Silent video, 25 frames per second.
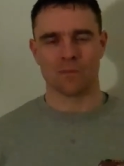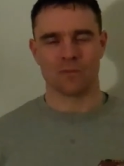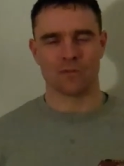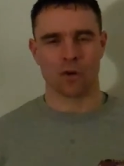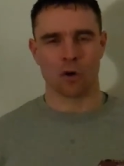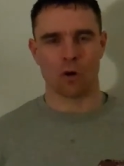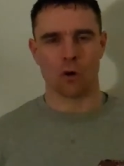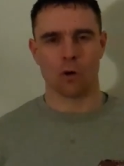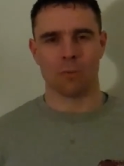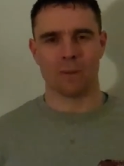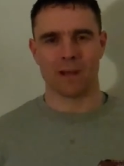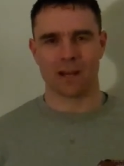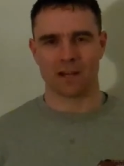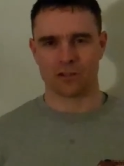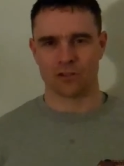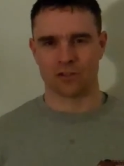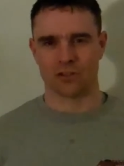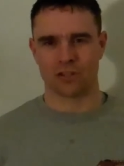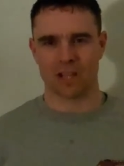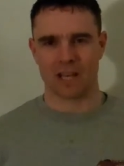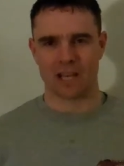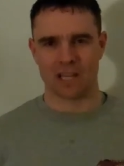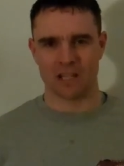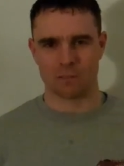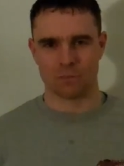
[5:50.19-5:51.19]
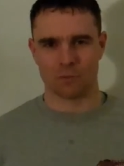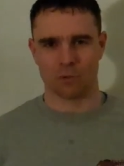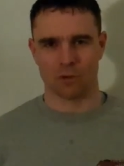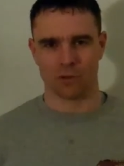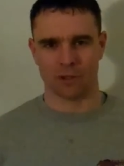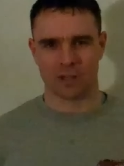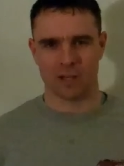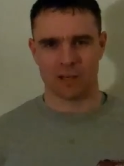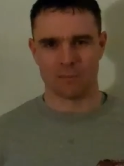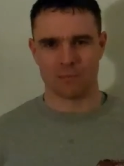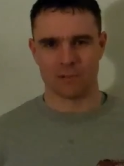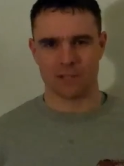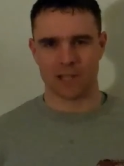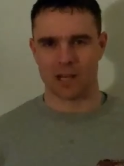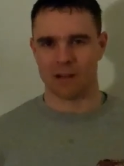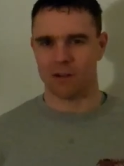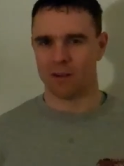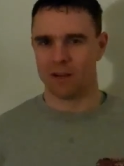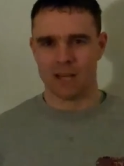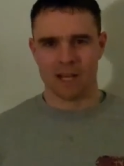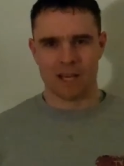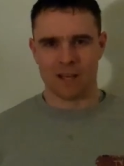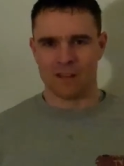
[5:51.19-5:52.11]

for home exercise programs now.